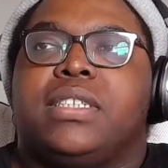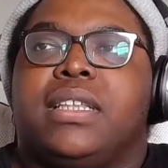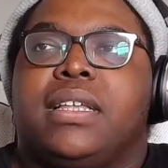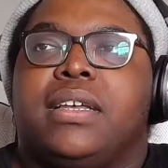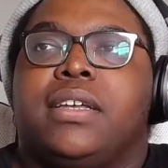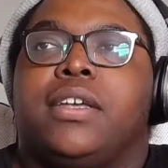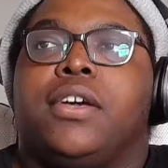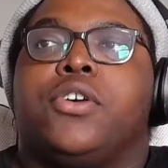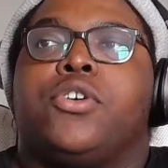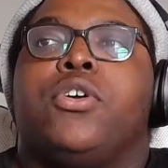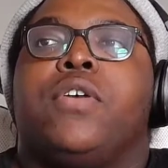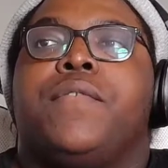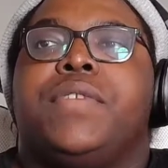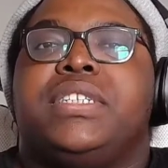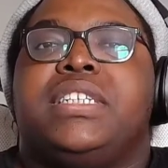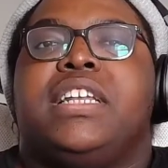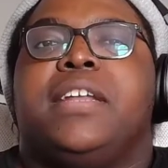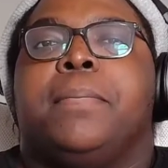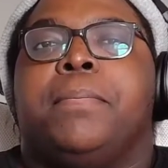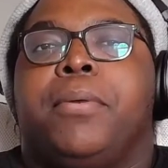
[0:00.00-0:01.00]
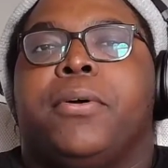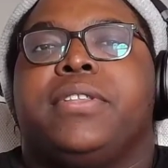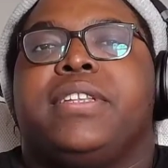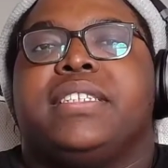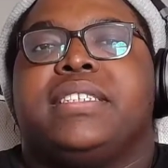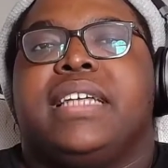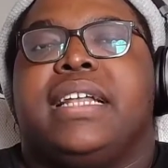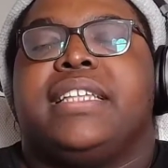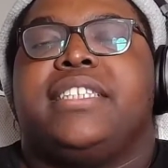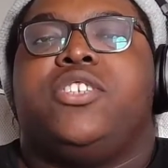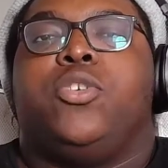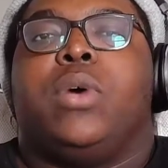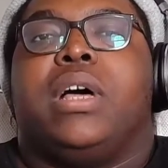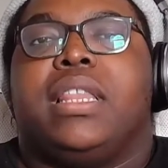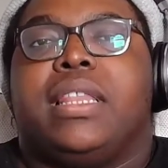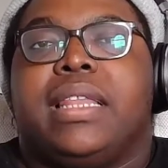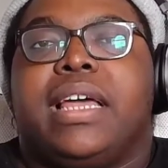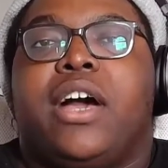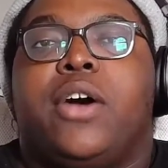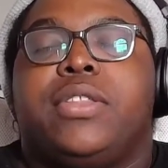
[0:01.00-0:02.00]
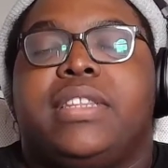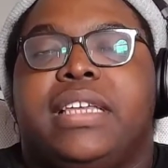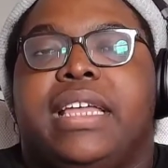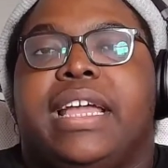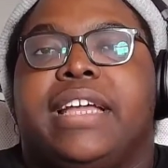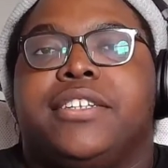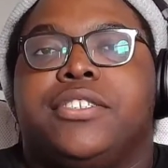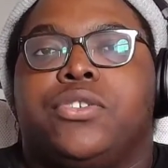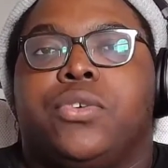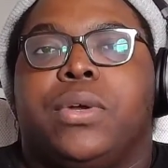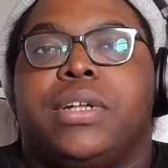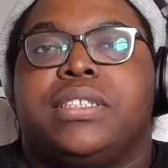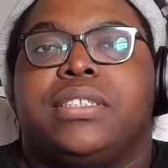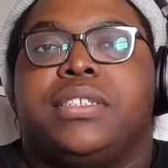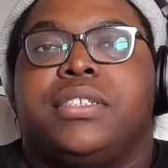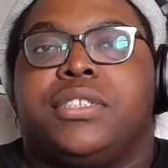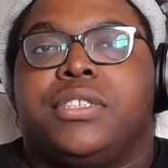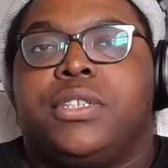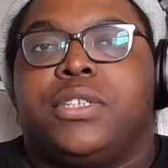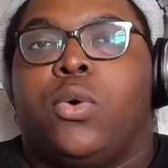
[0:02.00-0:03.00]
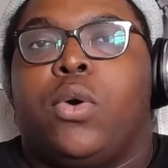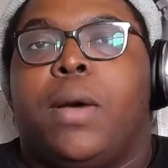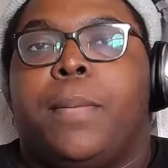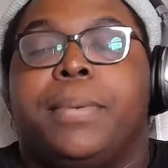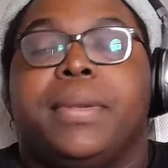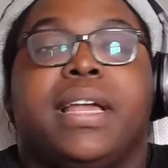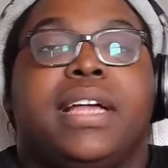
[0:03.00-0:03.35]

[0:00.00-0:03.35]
Goku and Vegeta both decided to allow the androids to show up,